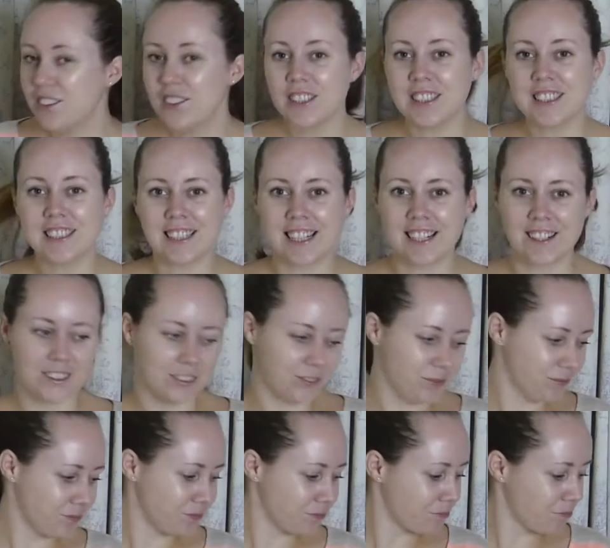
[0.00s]
Just there.
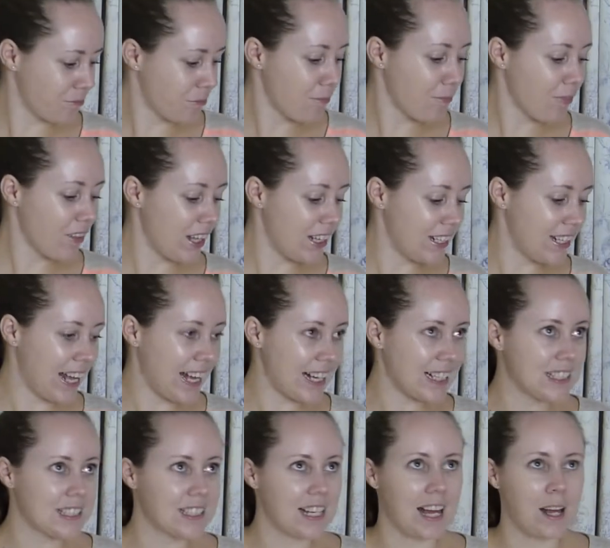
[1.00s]

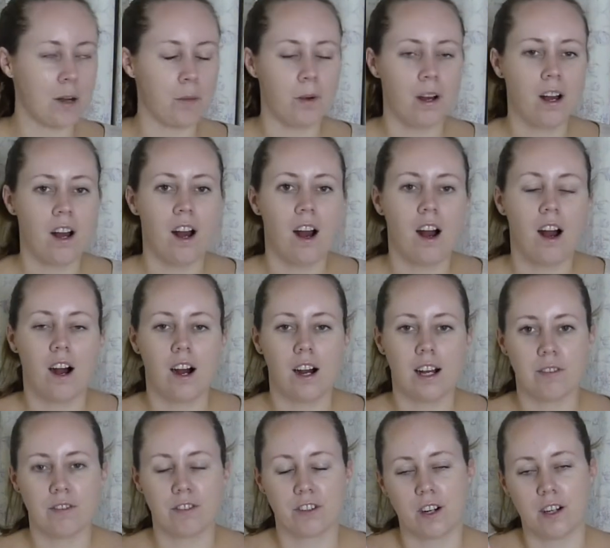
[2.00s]
Next, I
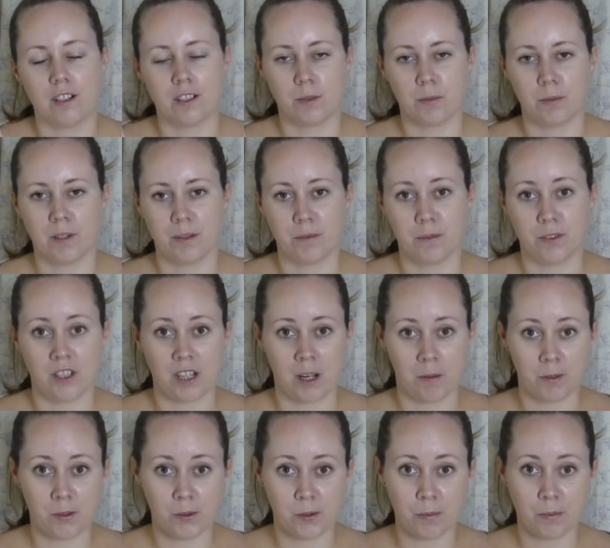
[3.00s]
forgot to bring
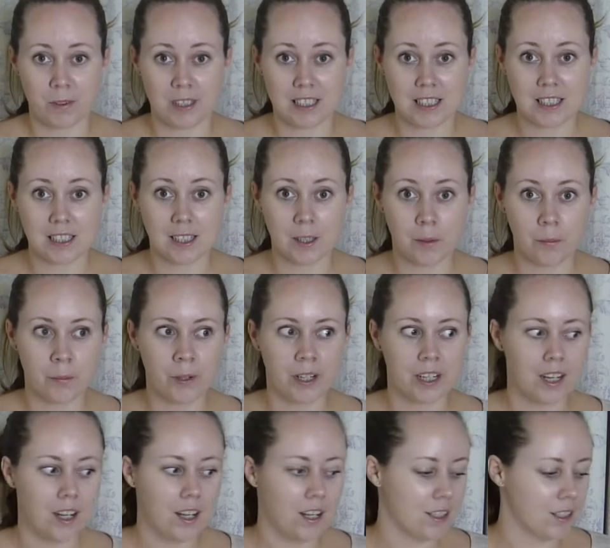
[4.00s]
pyjamas with me to Limerick,
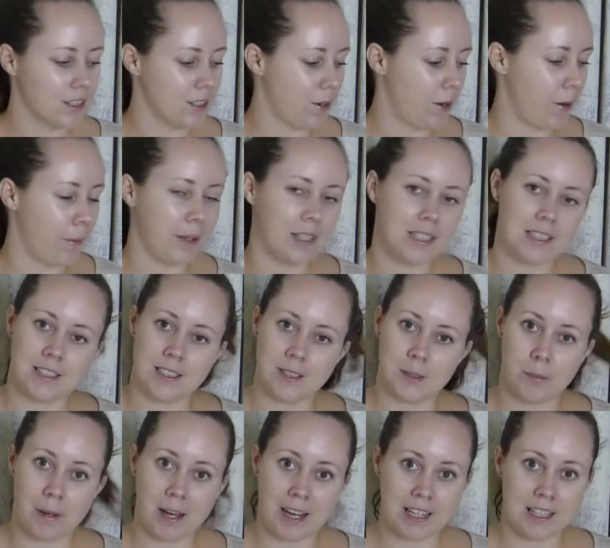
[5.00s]
so I went into
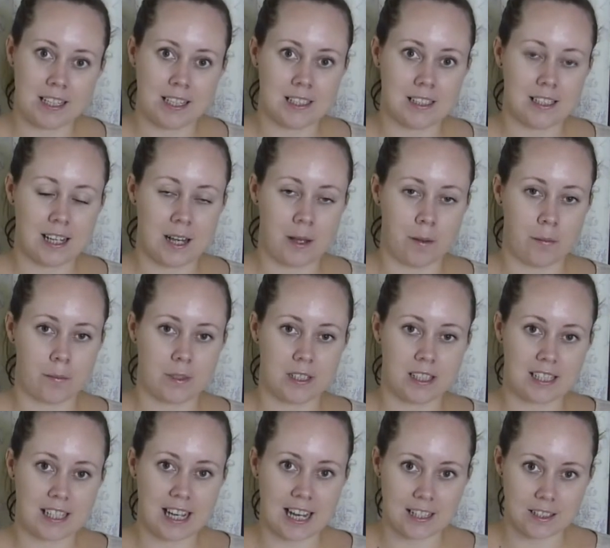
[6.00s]
Penneys
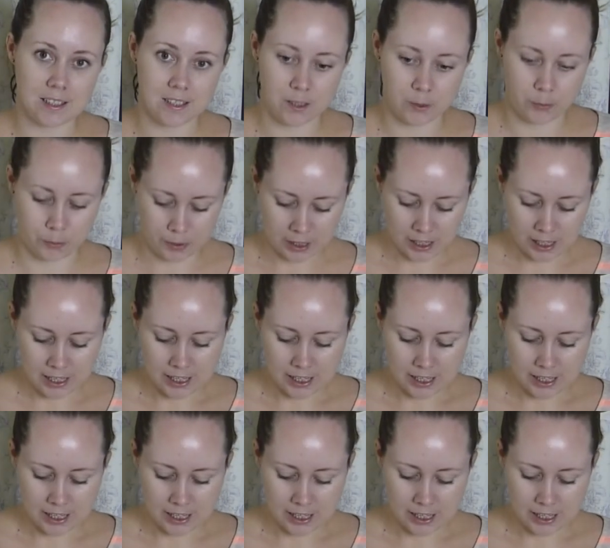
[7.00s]
to get some.